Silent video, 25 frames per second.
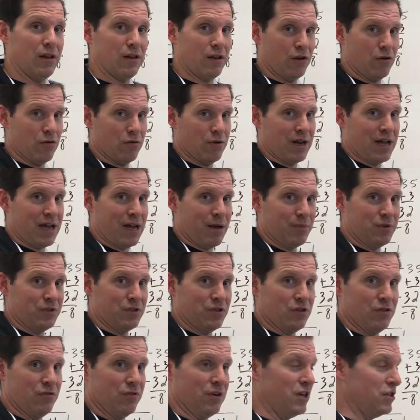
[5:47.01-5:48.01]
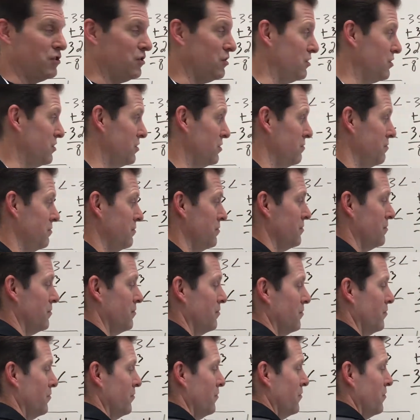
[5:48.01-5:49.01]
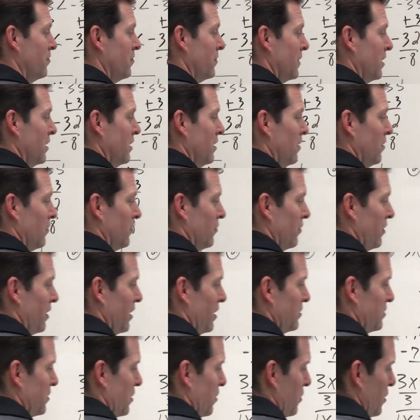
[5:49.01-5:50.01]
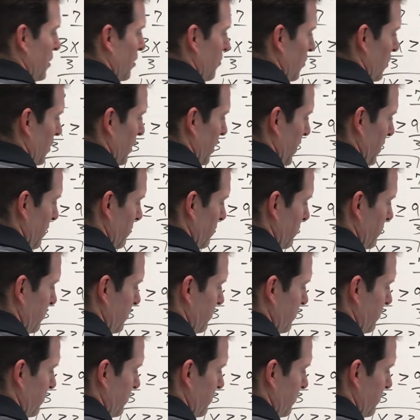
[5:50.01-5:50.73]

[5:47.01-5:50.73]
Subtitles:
They go in opposite directions. So there's our number line.